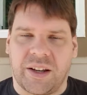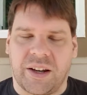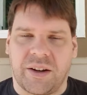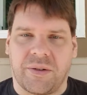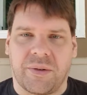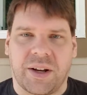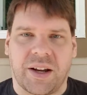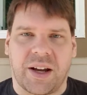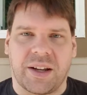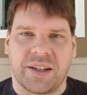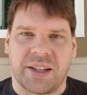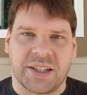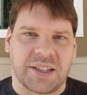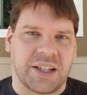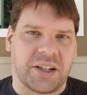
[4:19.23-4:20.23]
whatnot. They
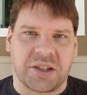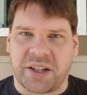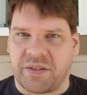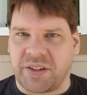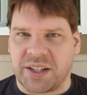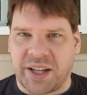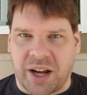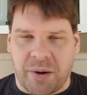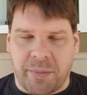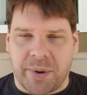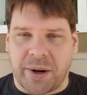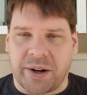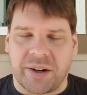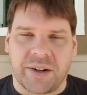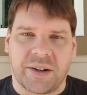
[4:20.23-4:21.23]
just have to take them
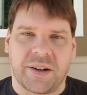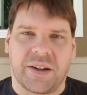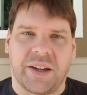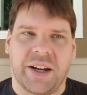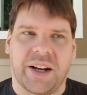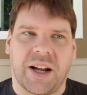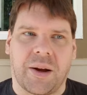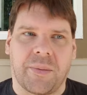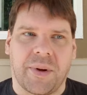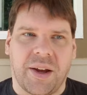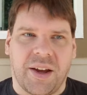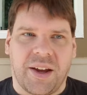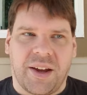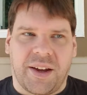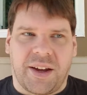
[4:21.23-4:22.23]
apart and clean it up.
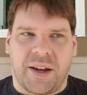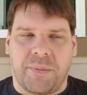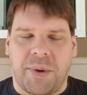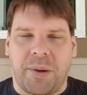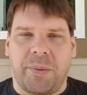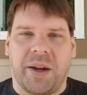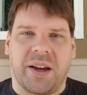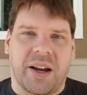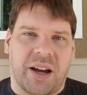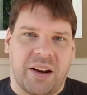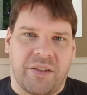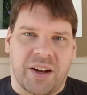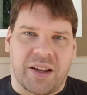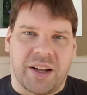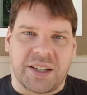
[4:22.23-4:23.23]
And me being kind of a
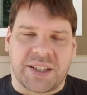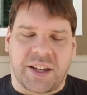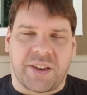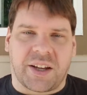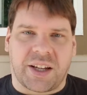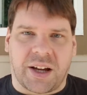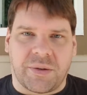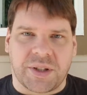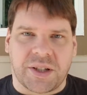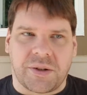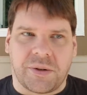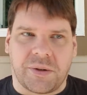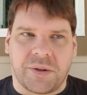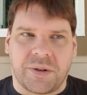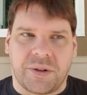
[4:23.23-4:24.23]
klutz, I thought that was
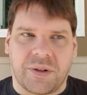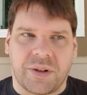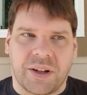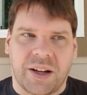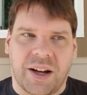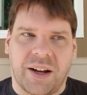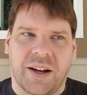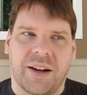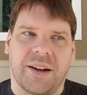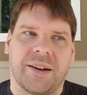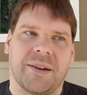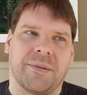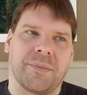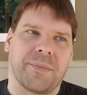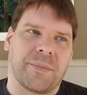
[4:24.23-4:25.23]
cool.
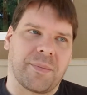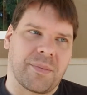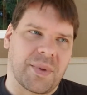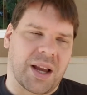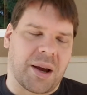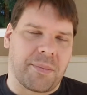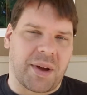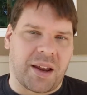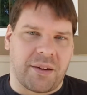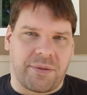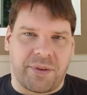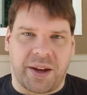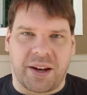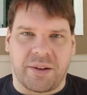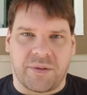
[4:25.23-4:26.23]
I'm not a
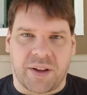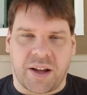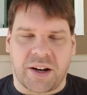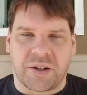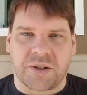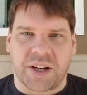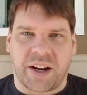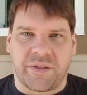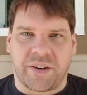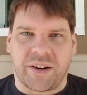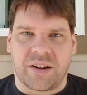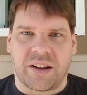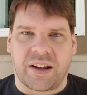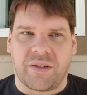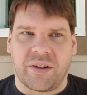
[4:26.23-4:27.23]
fan of a lot of driver
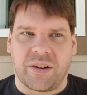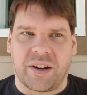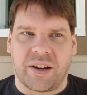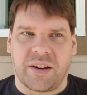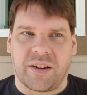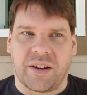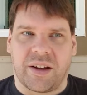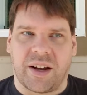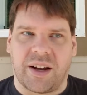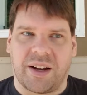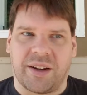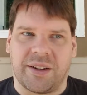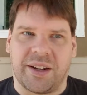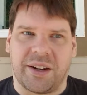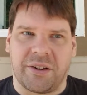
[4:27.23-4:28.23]

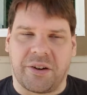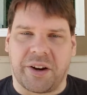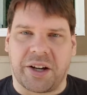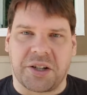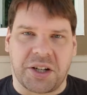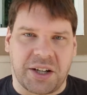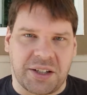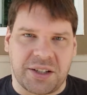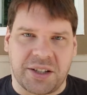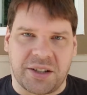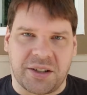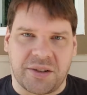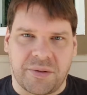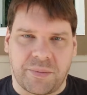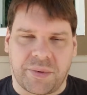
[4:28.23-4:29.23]
integration into
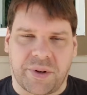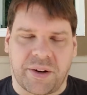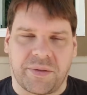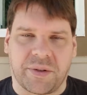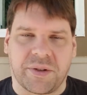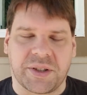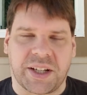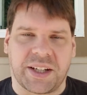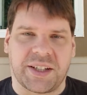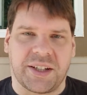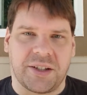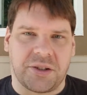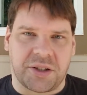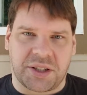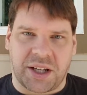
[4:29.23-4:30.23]
peripherals. I tend
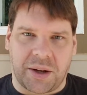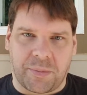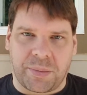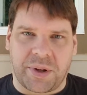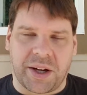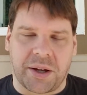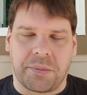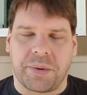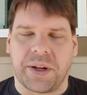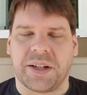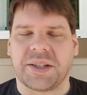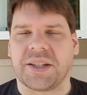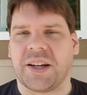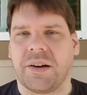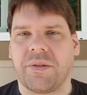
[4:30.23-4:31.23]
to just like plug and play
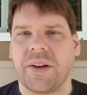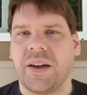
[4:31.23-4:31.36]
stuff.